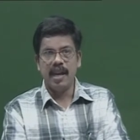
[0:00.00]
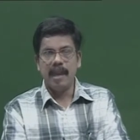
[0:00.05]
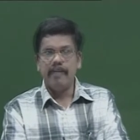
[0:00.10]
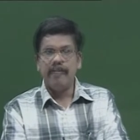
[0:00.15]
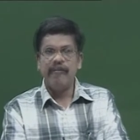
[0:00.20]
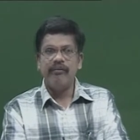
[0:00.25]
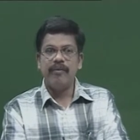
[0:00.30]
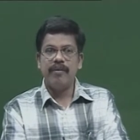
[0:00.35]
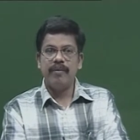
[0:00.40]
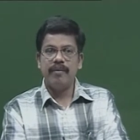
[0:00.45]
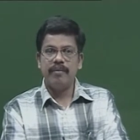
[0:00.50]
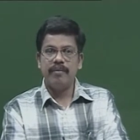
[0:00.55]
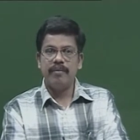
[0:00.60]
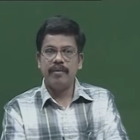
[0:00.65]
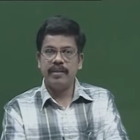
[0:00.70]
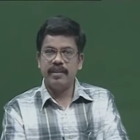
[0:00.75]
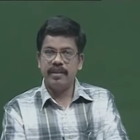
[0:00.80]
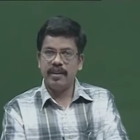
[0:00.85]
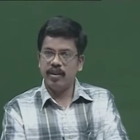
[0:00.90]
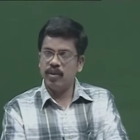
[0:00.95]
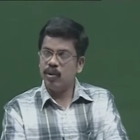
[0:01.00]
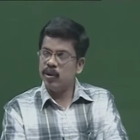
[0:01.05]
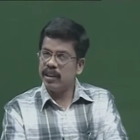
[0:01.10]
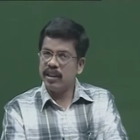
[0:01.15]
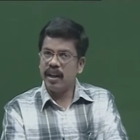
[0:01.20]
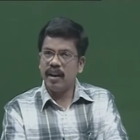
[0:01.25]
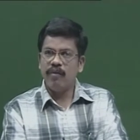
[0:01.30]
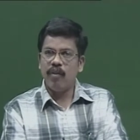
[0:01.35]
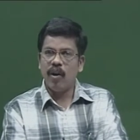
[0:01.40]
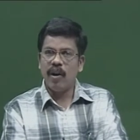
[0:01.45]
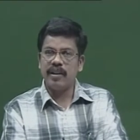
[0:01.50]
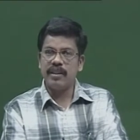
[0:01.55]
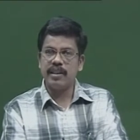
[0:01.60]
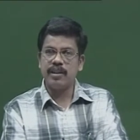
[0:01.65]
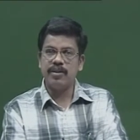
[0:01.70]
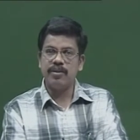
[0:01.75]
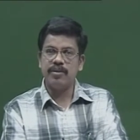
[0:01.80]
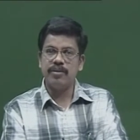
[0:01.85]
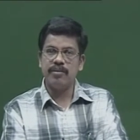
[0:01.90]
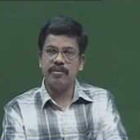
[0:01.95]
But Husserl wants
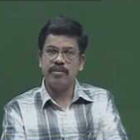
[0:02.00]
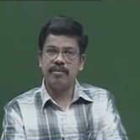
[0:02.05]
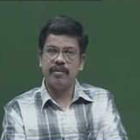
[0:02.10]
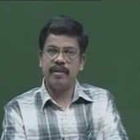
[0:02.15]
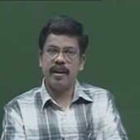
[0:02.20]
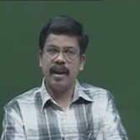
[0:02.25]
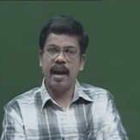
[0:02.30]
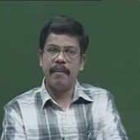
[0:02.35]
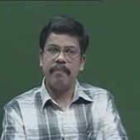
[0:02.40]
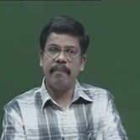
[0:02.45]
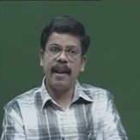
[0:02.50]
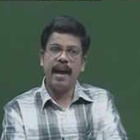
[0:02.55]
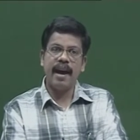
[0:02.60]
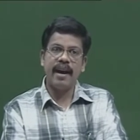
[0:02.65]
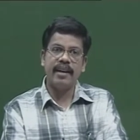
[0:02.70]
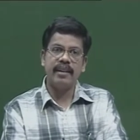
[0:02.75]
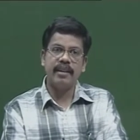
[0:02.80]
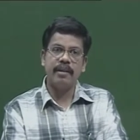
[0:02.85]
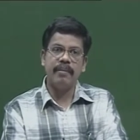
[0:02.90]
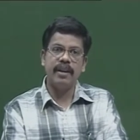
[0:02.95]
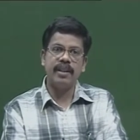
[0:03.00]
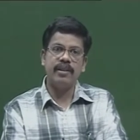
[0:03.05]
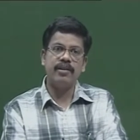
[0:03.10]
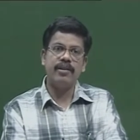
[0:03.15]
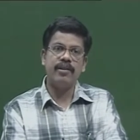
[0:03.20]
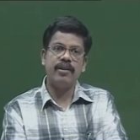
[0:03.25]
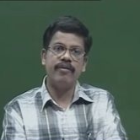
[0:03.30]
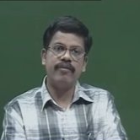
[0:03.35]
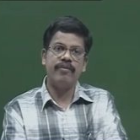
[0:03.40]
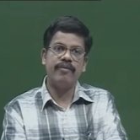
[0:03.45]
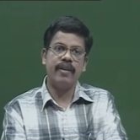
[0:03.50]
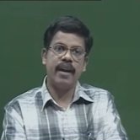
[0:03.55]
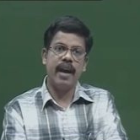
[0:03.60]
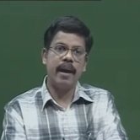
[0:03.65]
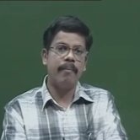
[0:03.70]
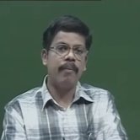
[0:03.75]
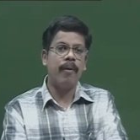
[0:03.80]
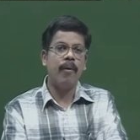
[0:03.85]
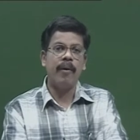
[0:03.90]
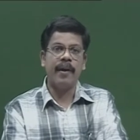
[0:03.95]
to apply the method of
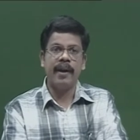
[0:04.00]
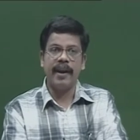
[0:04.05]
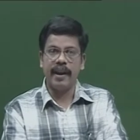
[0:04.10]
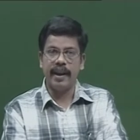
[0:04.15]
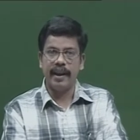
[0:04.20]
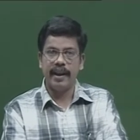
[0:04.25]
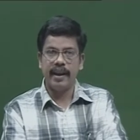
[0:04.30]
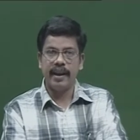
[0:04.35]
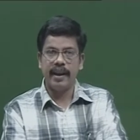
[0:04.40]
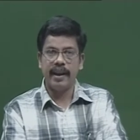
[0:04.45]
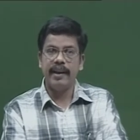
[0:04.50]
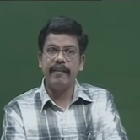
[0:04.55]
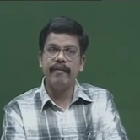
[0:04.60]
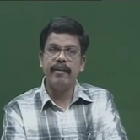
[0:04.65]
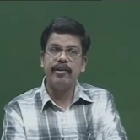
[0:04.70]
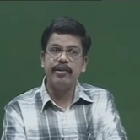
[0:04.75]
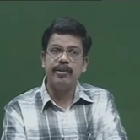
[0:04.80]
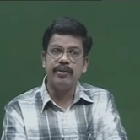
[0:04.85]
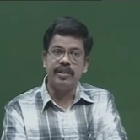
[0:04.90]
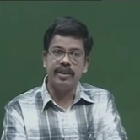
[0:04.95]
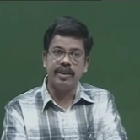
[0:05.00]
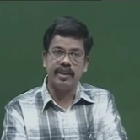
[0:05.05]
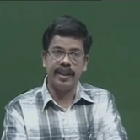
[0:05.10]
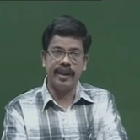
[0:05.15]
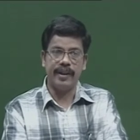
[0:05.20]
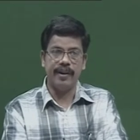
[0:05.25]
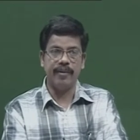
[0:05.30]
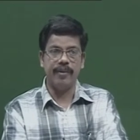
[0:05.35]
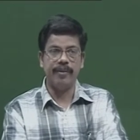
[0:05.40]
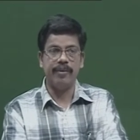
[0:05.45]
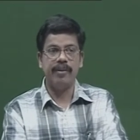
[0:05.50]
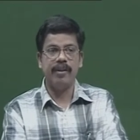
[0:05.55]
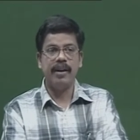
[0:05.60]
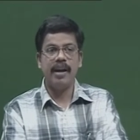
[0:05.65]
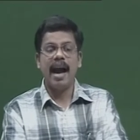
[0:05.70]
epoche even to this ego,